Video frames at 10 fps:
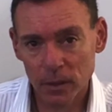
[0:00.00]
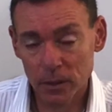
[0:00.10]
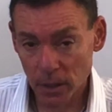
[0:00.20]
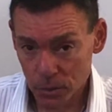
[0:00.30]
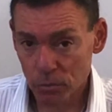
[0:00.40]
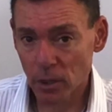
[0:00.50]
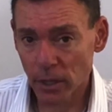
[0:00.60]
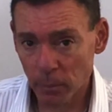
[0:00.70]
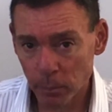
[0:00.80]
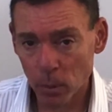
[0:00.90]
So it's
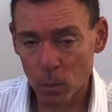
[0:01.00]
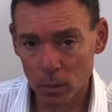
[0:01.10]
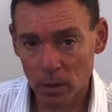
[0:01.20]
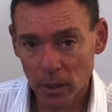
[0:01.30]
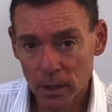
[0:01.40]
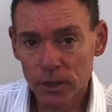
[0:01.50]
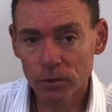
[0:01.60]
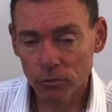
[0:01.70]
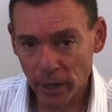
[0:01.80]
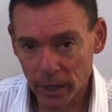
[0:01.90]
really important
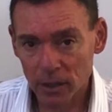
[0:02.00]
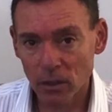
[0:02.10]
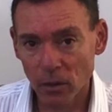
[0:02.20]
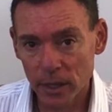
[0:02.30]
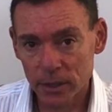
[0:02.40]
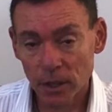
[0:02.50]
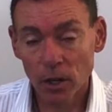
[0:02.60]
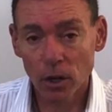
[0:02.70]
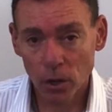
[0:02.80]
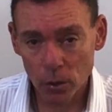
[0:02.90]
to recognise
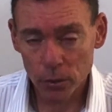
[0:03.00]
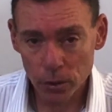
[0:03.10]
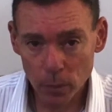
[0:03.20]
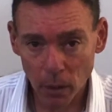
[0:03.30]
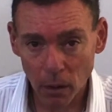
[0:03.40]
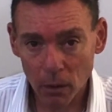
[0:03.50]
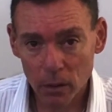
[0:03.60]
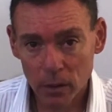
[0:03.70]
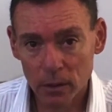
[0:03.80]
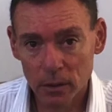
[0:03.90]
who you
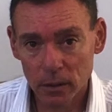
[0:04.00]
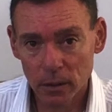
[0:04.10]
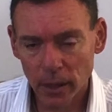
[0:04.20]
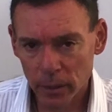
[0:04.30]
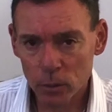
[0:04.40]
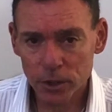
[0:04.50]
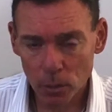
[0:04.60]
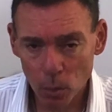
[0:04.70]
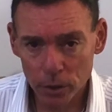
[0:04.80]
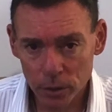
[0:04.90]
are and
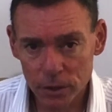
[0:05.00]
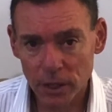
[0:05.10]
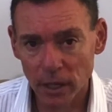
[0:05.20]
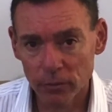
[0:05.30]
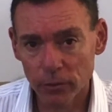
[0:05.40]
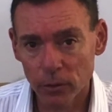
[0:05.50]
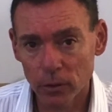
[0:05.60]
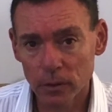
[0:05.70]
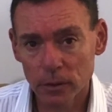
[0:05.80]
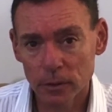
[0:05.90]
also what you stand for.